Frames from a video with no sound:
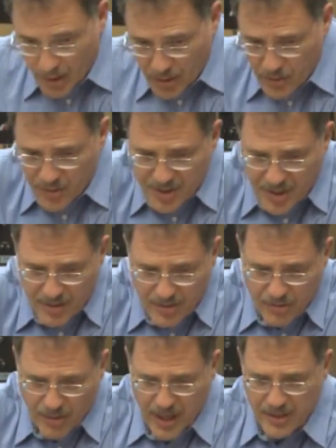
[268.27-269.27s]
you see the
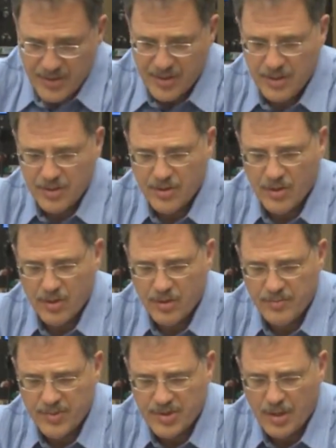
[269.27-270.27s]
trends in
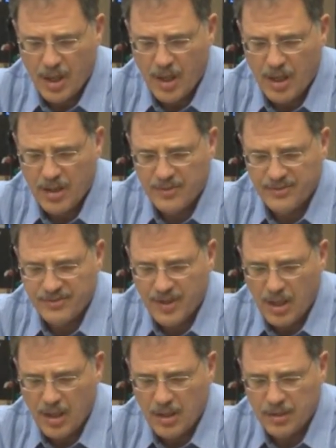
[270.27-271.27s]
terms of
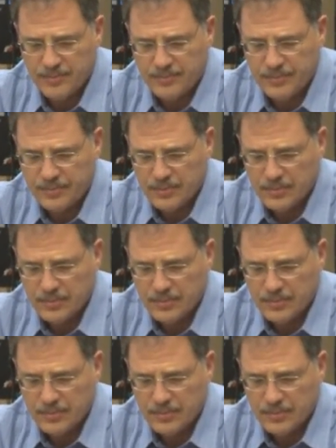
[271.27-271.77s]
um,